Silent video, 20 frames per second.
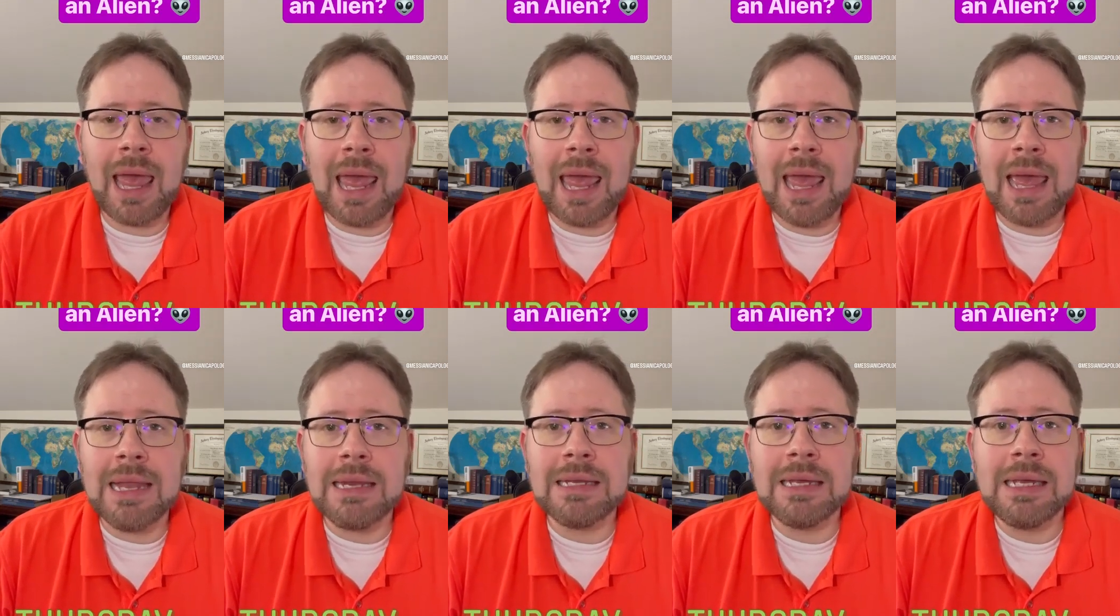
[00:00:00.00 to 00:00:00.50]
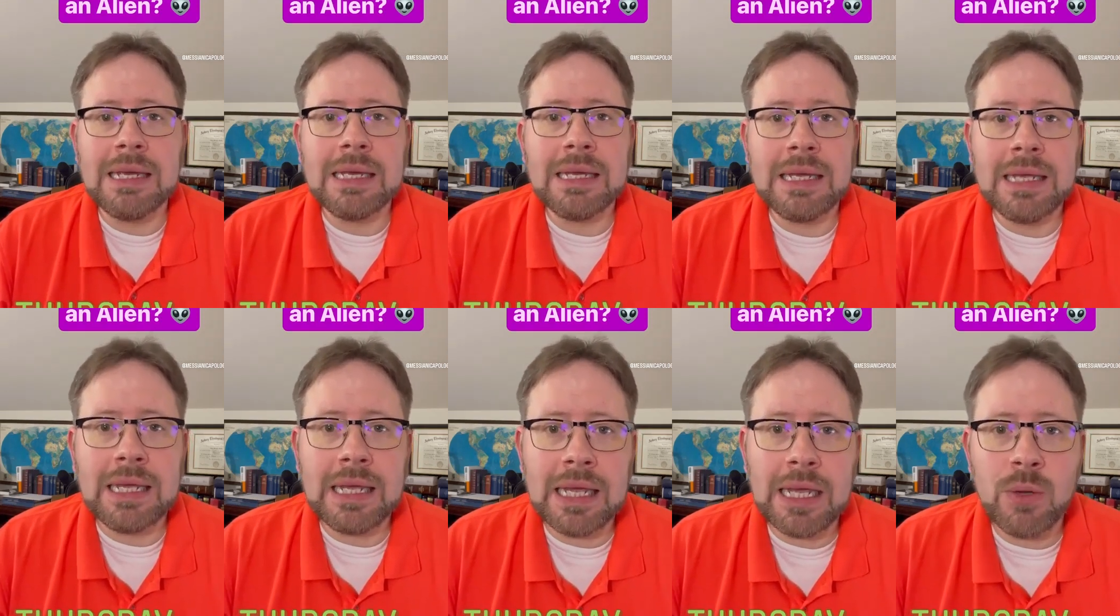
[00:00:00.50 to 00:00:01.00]
and
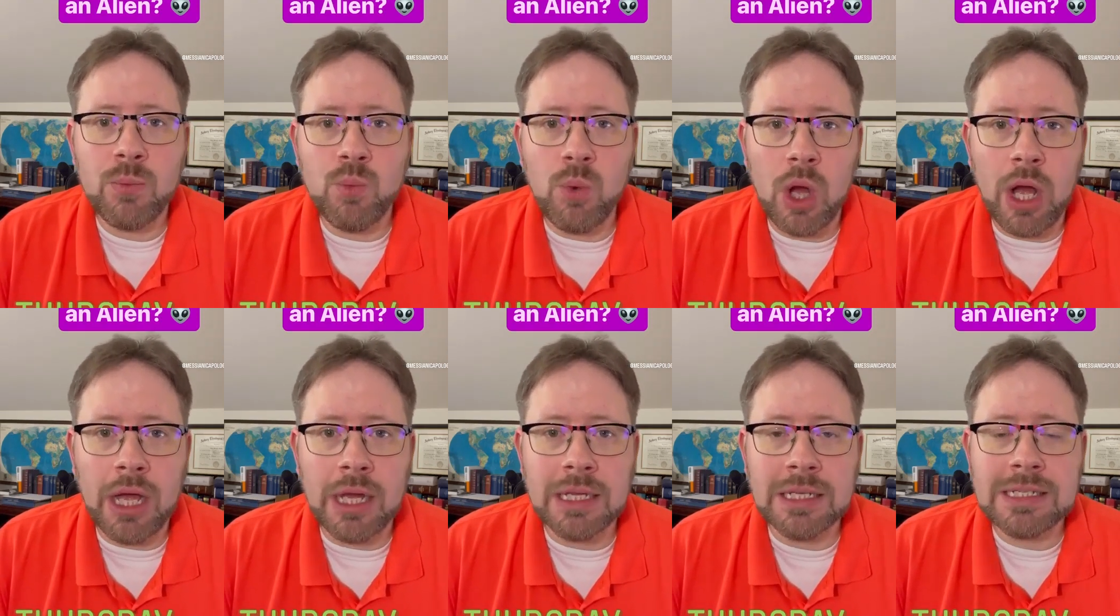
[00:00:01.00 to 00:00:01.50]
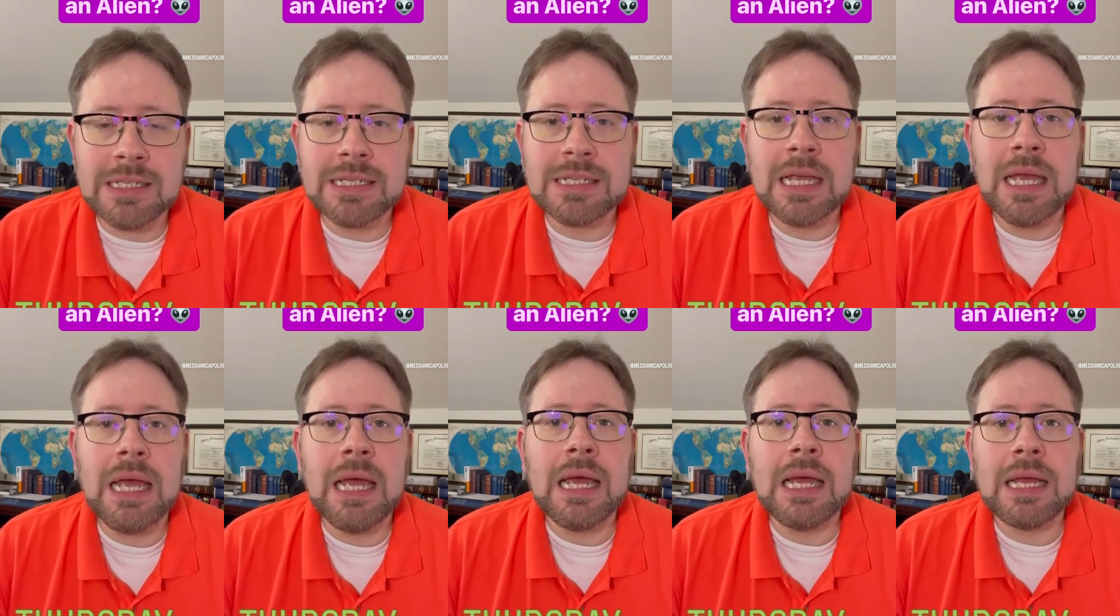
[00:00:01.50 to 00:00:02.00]
he was
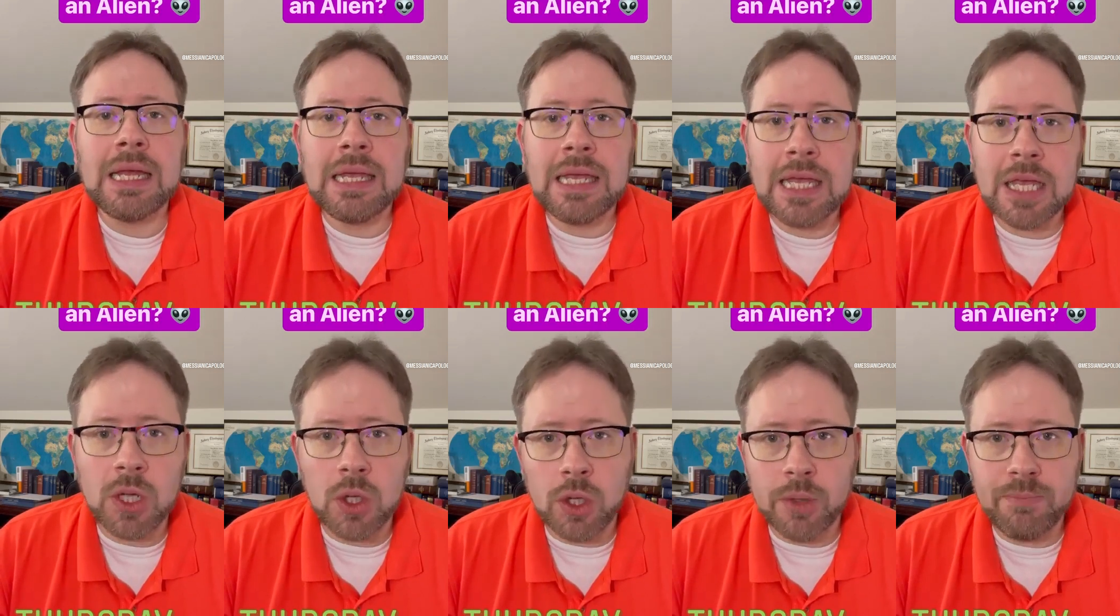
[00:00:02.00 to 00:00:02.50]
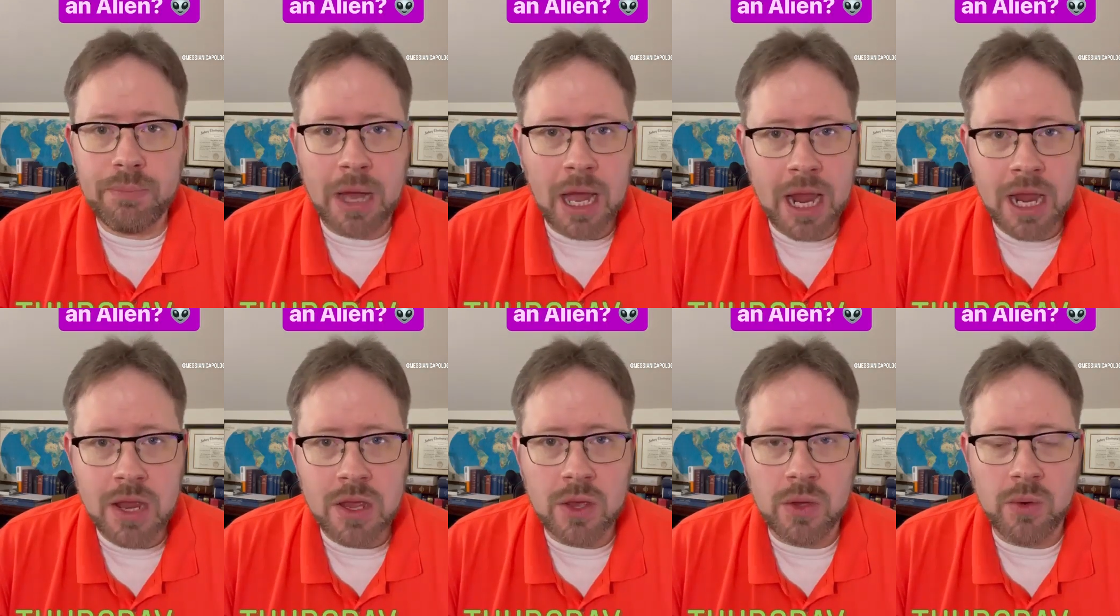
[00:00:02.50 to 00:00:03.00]
killed
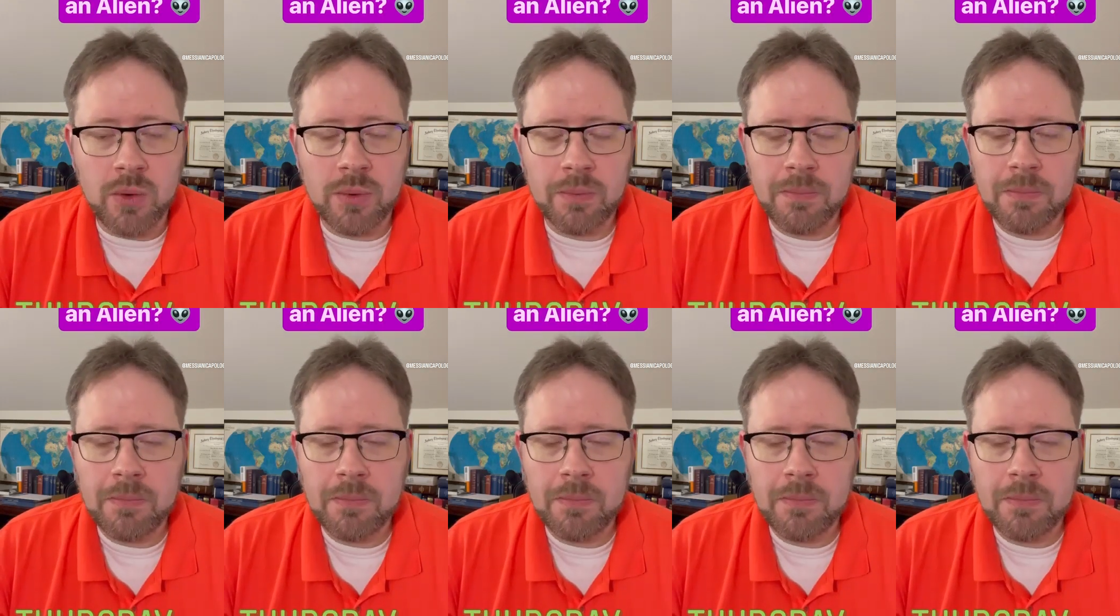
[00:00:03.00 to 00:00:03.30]
by you.